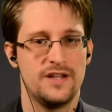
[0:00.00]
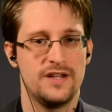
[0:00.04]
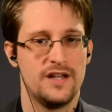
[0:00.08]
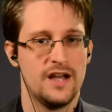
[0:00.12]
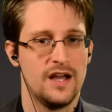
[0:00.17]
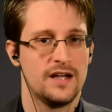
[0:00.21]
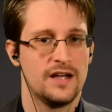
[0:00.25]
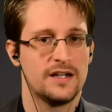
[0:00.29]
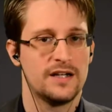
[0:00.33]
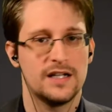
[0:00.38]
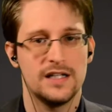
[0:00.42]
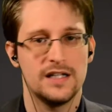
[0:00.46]
was
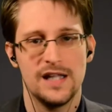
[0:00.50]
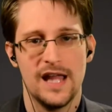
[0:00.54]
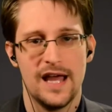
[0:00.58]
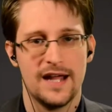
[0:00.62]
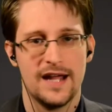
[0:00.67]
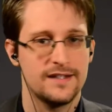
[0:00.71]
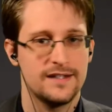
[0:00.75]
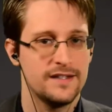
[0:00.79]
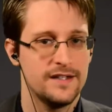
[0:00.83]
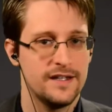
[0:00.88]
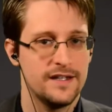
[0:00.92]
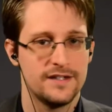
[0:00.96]
being
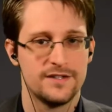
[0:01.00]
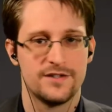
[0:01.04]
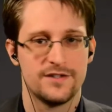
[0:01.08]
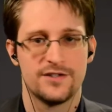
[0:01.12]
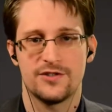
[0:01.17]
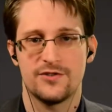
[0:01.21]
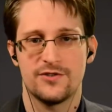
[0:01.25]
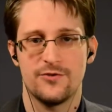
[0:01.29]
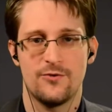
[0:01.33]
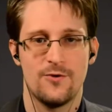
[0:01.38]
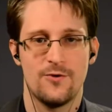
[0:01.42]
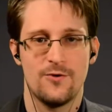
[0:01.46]
collected
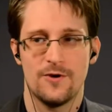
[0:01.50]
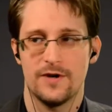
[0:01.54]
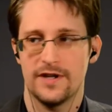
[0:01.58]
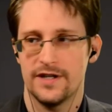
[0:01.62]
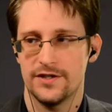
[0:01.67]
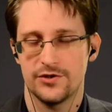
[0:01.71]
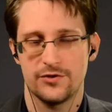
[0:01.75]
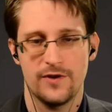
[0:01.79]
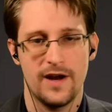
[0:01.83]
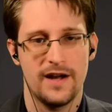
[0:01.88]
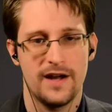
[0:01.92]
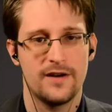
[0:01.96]
and
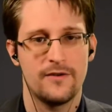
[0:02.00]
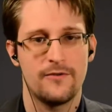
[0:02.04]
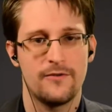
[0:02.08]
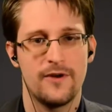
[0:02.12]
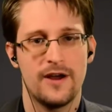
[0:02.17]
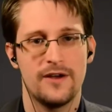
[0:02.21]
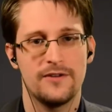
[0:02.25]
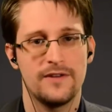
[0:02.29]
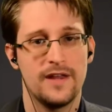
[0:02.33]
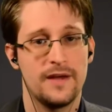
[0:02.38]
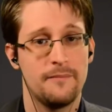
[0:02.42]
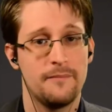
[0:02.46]
stored and
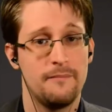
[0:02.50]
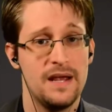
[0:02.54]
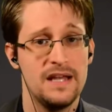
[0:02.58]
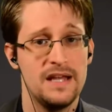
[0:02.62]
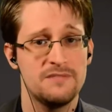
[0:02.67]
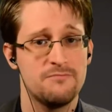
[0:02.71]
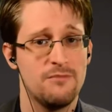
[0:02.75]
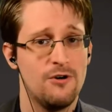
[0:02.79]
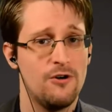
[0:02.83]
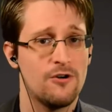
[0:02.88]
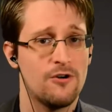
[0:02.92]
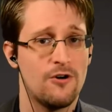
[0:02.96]
traded around like
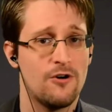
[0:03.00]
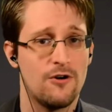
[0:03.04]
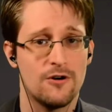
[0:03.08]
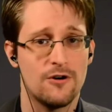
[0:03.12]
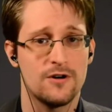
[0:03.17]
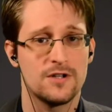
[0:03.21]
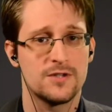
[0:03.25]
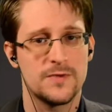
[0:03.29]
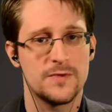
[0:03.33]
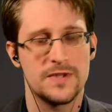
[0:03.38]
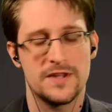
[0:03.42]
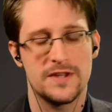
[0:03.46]
baseball
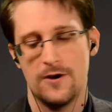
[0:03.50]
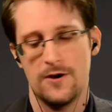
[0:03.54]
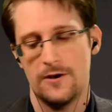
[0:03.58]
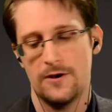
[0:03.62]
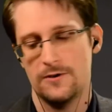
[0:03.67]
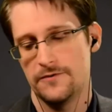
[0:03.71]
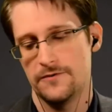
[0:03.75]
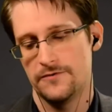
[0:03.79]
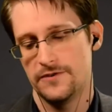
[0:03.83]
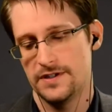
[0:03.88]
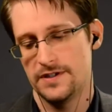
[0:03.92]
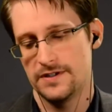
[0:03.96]
cards with
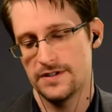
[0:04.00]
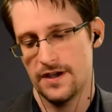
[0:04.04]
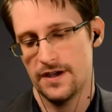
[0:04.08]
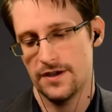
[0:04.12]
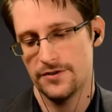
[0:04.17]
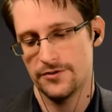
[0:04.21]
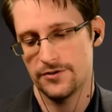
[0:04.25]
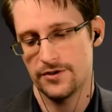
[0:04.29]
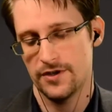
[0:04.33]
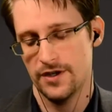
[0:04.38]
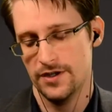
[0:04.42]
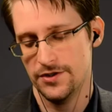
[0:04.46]
all of
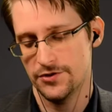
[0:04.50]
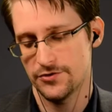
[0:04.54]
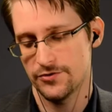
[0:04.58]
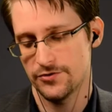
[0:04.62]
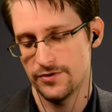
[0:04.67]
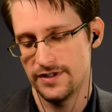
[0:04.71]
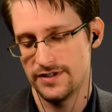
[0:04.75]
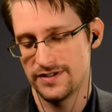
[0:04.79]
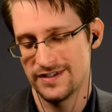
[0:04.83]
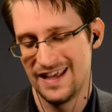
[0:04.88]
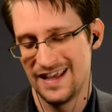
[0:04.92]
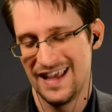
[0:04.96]
these other
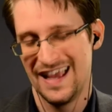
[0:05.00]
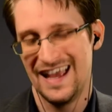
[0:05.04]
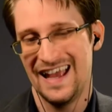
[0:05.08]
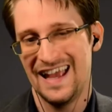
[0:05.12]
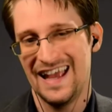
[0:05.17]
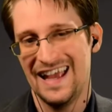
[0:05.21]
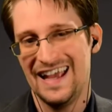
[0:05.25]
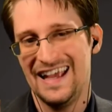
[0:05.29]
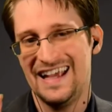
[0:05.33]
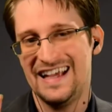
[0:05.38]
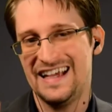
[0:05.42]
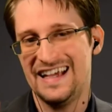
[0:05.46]
countries,
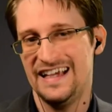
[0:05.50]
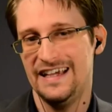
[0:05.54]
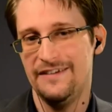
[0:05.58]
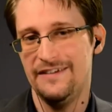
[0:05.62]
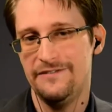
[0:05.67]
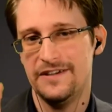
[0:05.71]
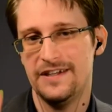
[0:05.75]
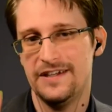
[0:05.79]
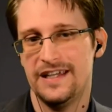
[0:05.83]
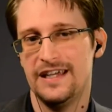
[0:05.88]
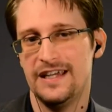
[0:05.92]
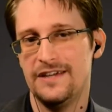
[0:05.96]

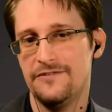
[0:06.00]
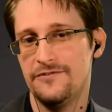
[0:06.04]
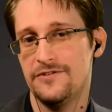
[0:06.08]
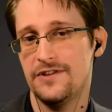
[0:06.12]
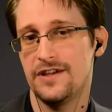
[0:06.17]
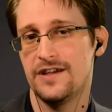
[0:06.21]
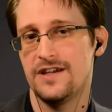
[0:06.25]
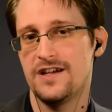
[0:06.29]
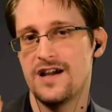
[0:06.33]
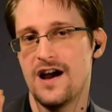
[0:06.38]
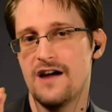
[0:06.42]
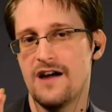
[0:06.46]
even
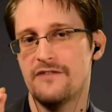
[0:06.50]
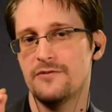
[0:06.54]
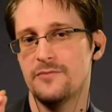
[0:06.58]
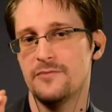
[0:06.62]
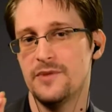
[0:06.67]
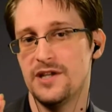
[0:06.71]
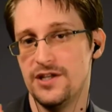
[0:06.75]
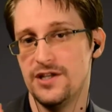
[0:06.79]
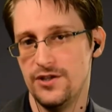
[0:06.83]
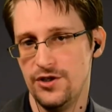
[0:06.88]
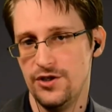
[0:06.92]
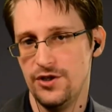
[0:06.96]
if the
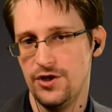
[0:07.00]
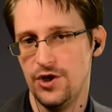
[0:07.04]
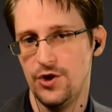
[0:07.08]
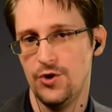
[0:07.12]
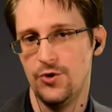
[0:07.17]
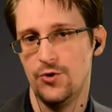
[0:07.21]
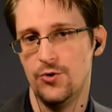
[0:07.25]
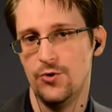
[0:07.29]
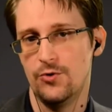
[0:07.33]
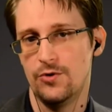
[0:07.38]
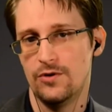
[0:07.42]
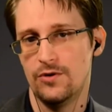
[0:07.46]
government
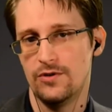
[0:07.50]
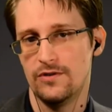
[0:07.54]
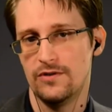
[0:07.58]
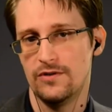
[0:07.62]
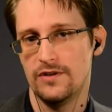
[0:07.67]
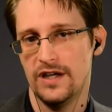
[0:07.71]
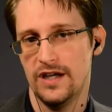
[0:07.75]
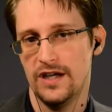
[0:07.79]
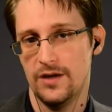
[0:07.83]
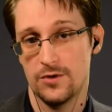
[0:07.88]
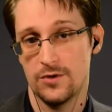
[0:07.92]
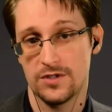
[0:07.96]
knew
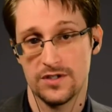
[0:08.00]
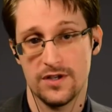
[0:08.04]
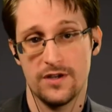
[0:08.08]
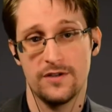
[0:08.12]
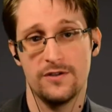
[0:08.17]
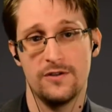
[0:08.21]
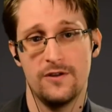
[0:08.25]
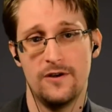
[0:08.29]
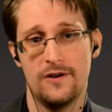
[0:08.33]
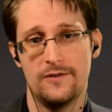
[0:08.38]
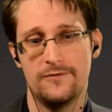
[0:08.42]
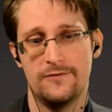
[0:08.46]
it was
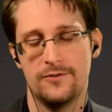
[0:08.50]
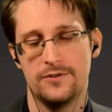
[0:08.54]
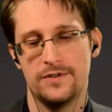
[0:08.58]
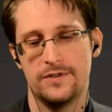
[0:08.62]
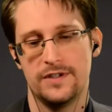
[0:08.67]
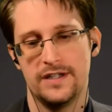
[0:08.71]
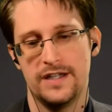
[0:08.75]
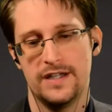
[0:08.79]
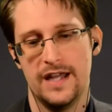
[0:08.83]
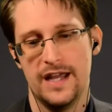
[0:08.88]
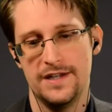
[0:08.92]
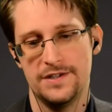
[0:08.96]

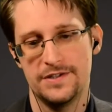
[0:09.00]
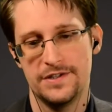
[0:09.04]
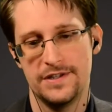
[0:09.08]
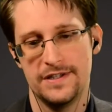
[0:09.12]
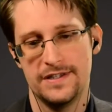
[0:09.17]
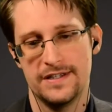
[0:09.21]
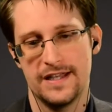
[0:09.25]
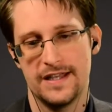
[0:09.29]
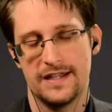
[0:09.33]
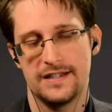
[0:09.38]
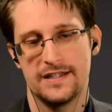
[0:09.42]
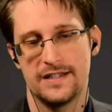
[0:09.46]
unlawful to engage
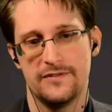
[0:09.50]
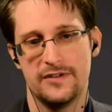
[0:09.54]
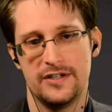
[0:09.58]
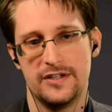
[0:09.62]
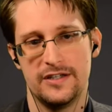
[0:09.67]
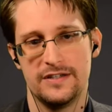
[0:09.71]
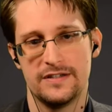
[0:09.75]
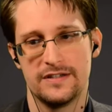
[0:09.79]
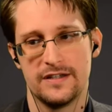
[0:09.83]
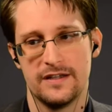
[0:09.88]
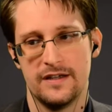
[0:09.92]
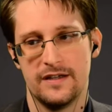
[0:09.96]
in these
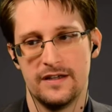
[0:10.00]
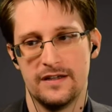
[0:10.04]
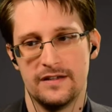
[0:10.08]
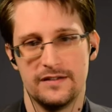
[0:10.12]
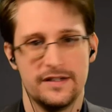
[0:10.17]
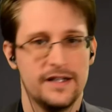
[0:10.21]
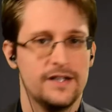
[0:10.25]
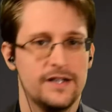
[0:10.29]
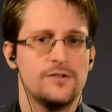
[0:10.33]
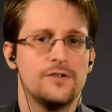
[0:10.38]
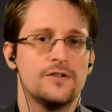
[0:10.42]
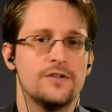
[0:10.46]
activities,
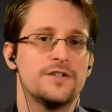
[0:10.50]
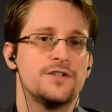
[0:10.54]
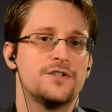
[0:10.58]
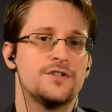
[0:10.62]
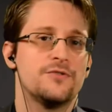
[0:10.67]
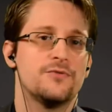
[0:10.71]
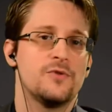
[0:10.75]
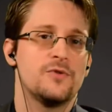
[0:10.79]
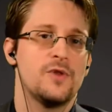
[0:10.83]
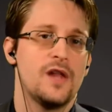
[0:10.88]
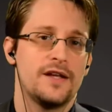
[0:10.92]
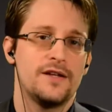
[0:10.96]
they'd look
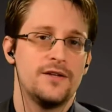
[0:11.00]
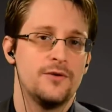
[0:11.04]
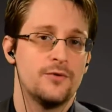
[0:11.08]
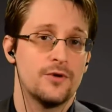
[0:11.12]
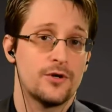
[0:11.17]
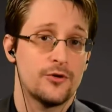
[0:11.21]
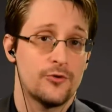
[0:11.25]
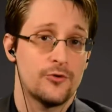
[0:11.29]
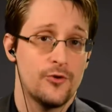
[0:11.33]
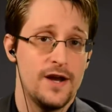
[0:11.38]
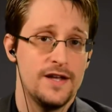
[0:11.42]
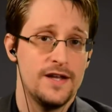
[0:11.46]
at you
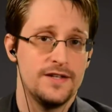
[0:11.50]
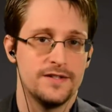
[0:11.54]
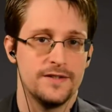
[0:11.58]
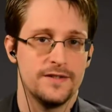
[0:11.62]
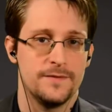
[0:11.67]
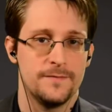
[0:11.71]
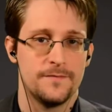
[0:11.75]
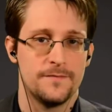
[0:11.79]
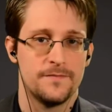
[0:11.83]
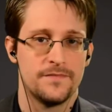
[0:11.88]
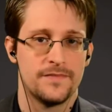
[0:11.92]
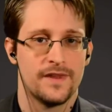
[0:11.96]
like you were
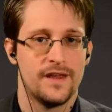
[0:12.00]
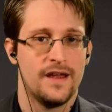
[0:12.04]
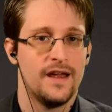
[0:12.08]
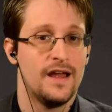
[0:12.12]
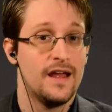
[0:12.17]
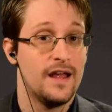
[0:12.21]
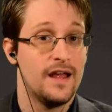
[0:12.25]
crazy.